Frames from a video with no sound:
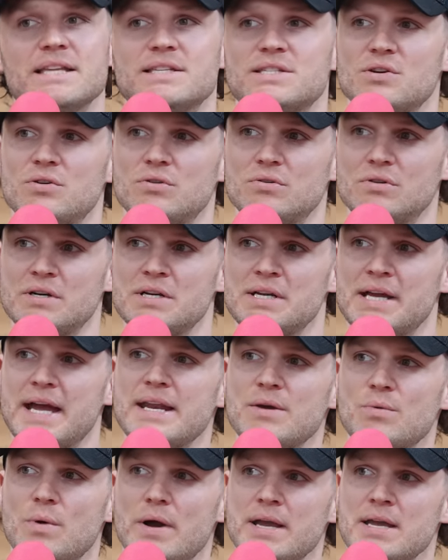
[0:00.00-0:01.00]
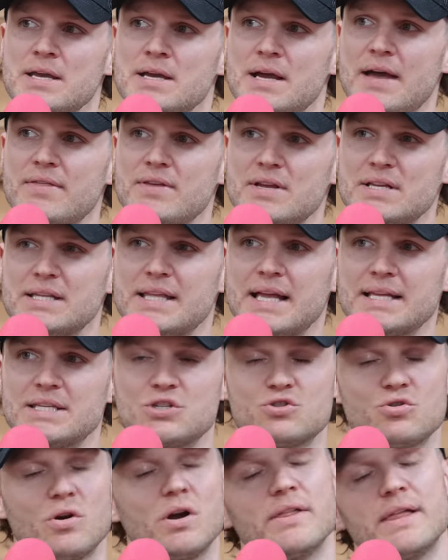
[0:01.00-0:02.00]
And so anyway, I think
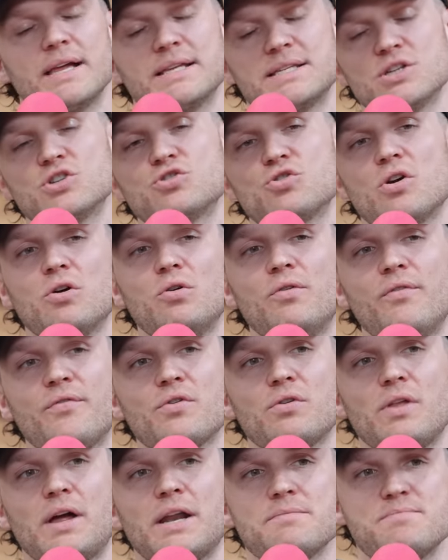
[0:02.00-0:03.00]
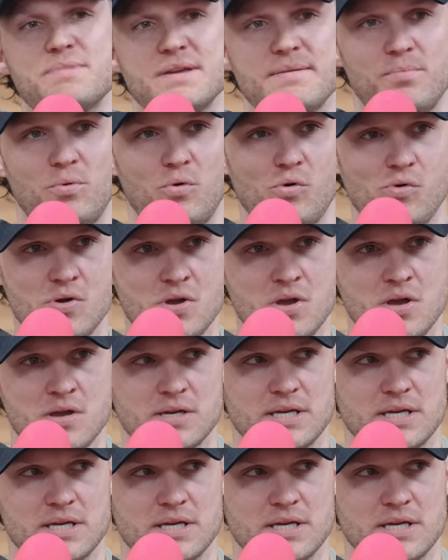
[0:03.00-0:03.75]
that's a struggle for a lot of people